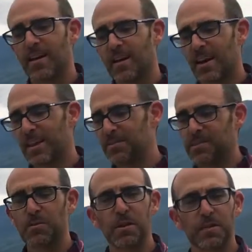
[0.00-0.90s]
and
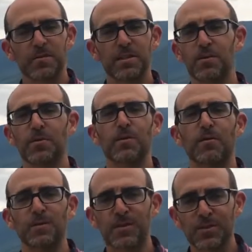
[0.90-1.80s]
see where those
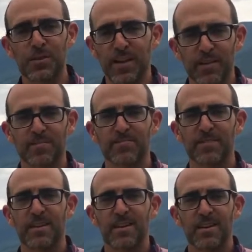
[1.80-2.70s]
conversations take you.
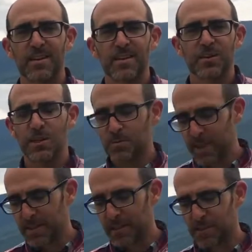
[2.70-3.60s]
So that's my
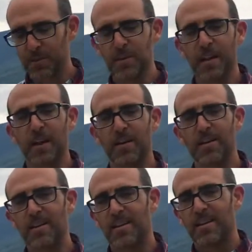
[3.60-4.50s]
tip for today on
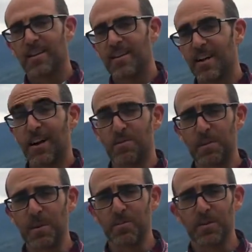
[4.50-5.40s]
how to
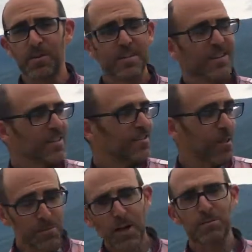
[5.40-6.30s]
meet people
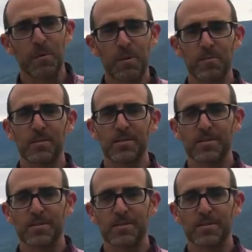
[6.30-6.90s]
from Talk to More People